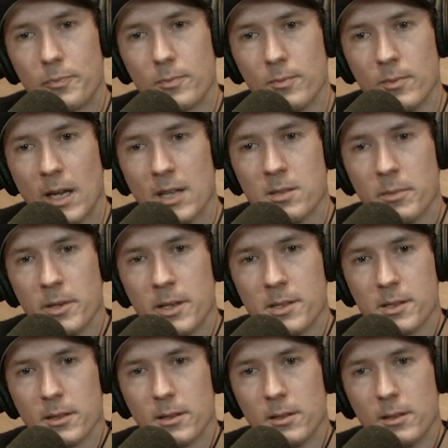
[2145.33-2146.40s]
That's
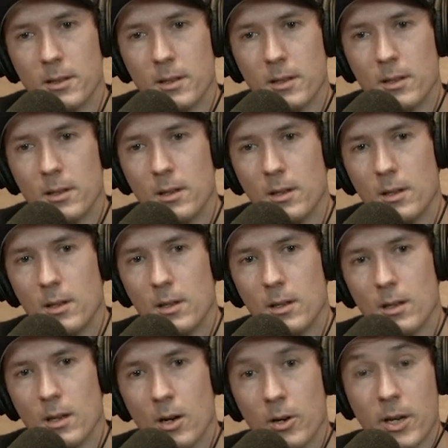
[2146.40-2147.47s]
amazing. Oh, wow.
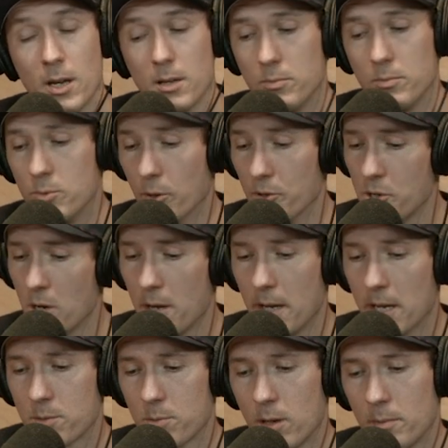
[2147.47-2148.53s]
Okay, well, John,
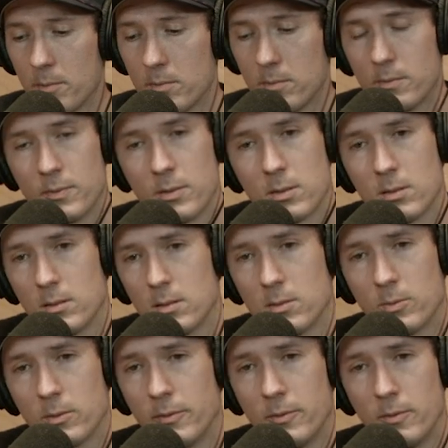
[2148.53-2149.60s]
that's why I'm,
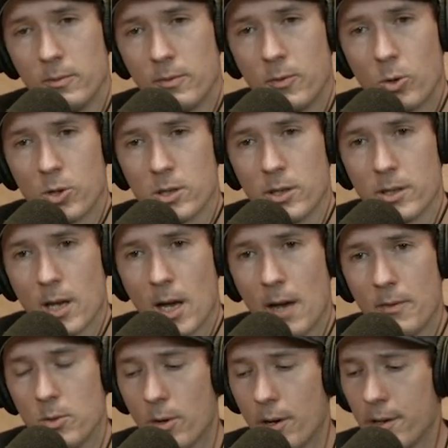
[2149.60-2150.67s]
we're fortunate to
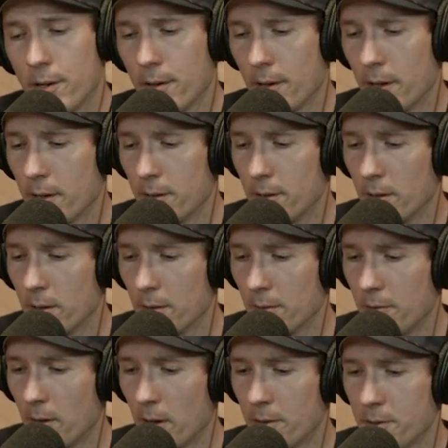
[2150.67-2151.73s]
have you on here and your
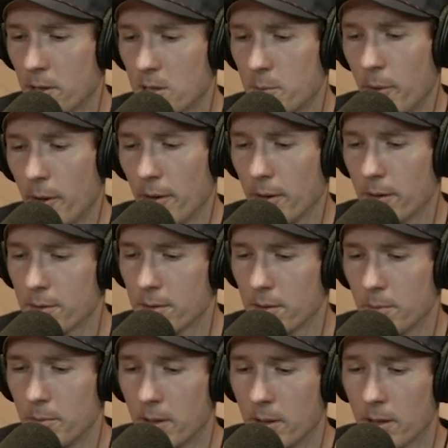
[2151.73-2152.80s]
father's experience,
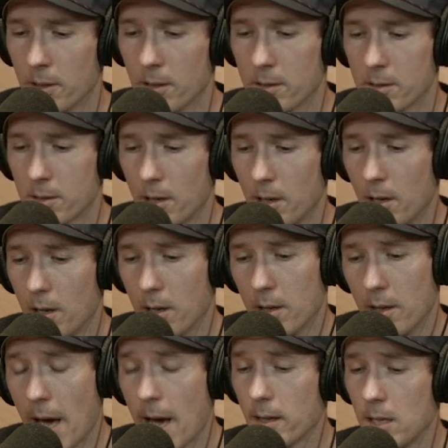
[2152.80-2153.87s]
dude, because
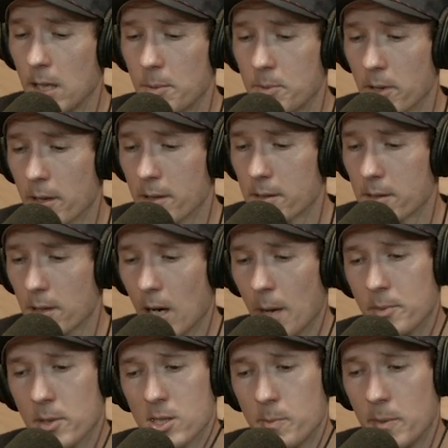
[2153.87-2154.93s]
that keeps us up
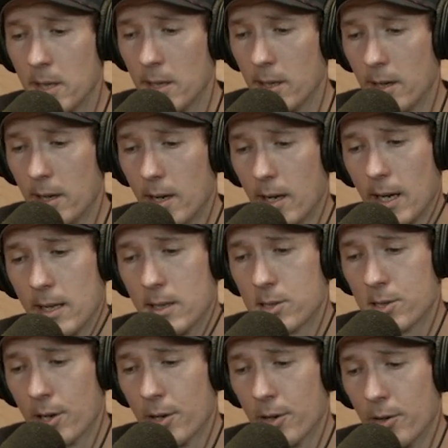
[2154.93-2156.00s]
to speed. And
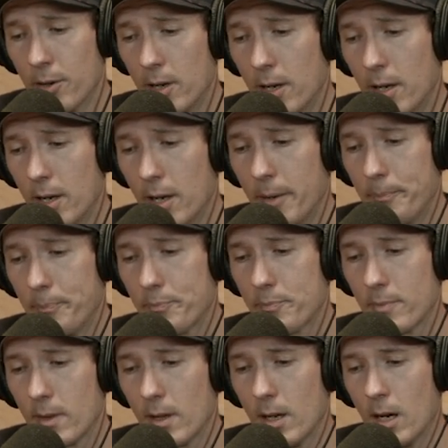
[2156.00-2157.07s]
so,
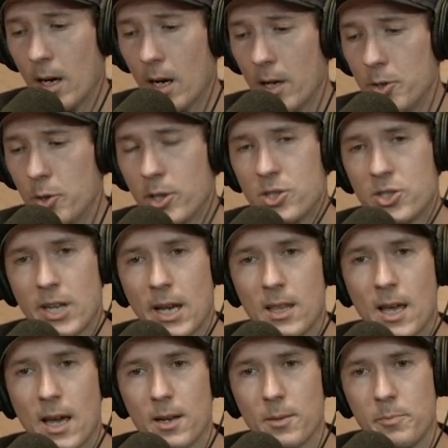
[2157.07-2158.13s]
uh, you could say
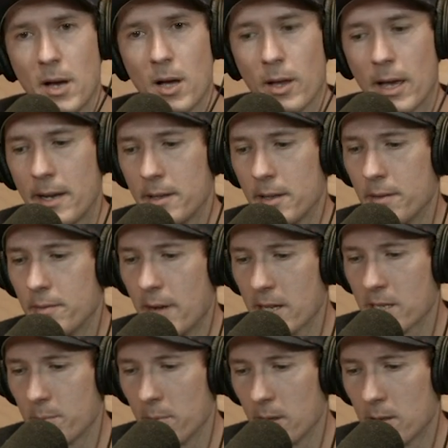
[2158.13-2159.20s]
that Bell had an
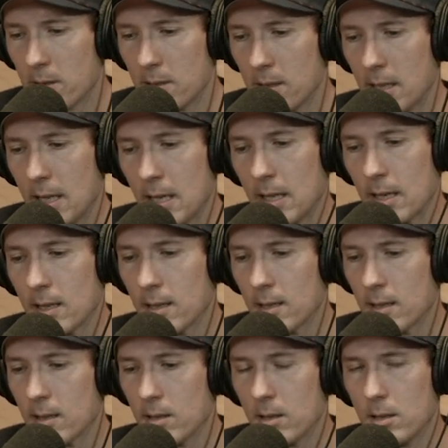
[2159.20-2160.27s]
investment
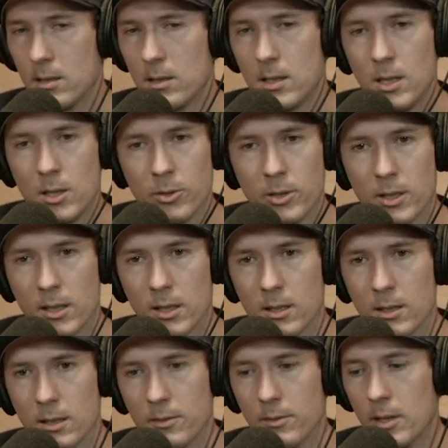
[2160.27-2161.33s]
in hearing
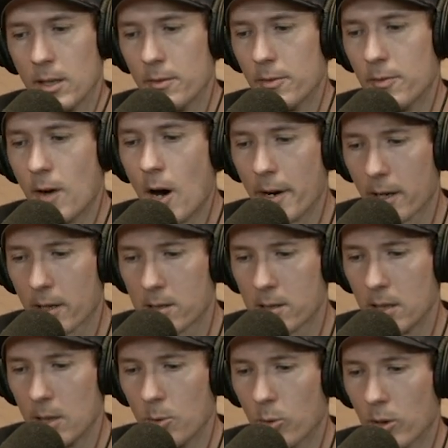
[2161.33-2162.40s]
and, and, and phonics,
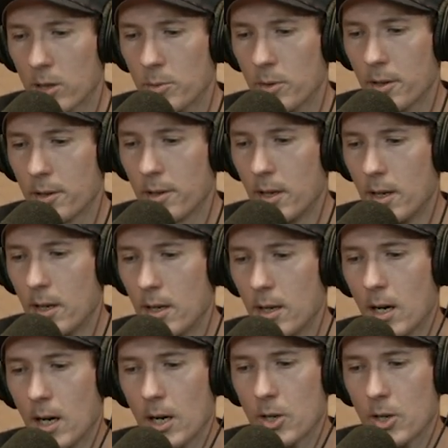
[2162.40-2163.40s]
and he worked with uh,